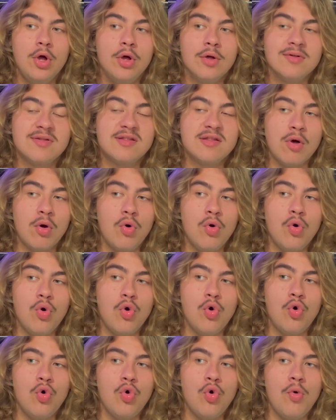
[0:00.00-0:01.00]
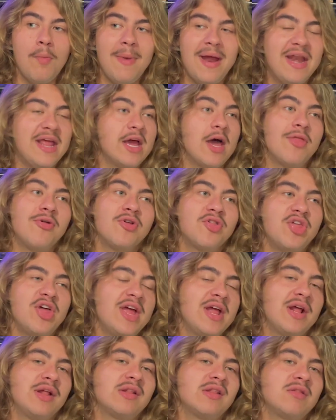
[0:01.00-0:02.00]
so many other
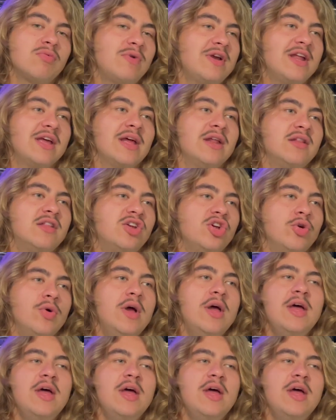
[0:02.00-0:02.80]
things went against you.